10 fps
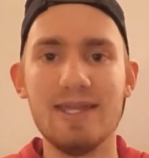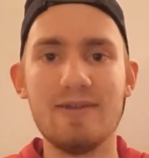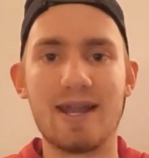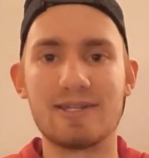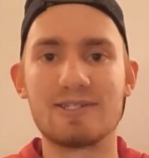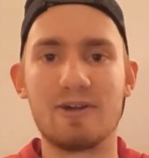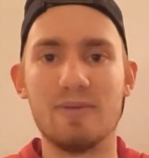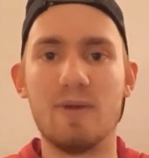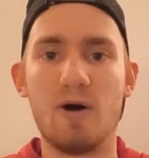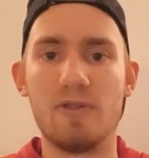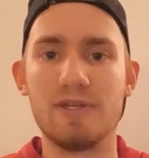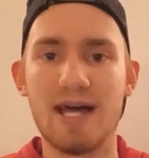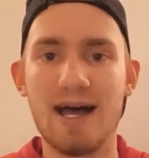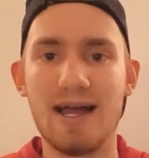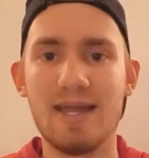you got to start him all the
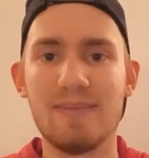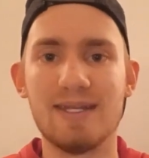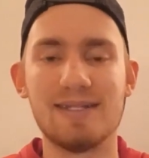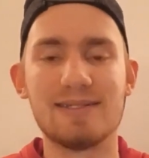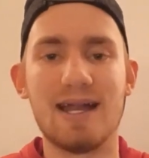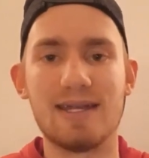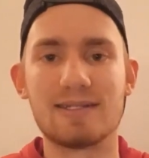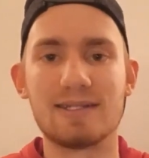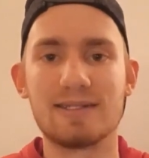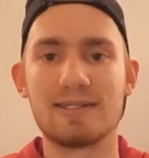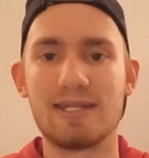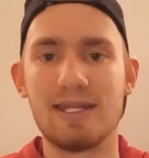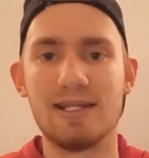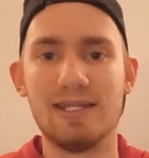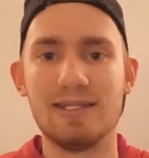time. And in Dynasty
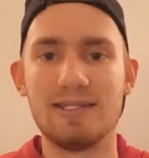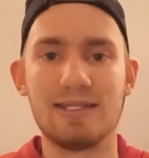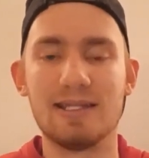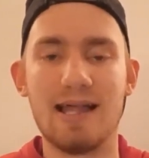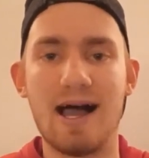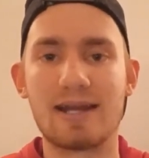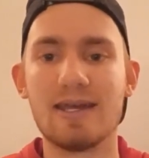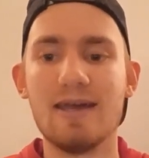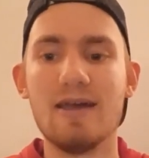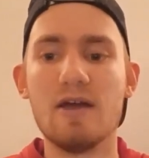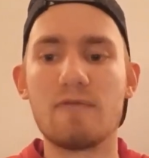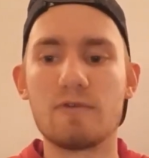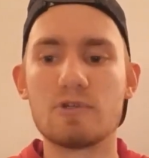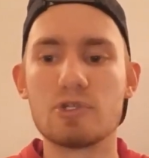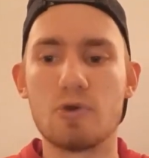leagues, he's locked
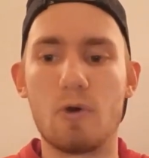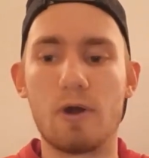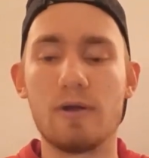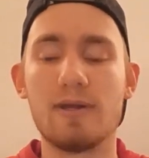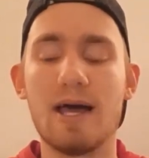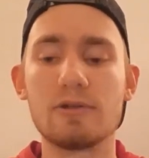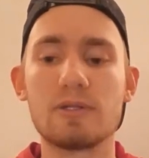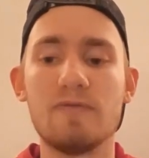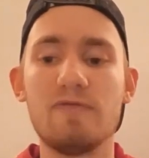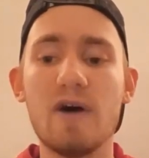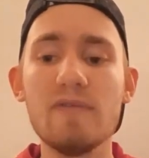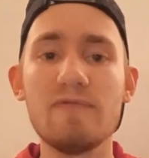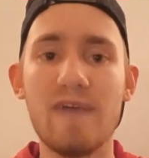for sure. Now, some fun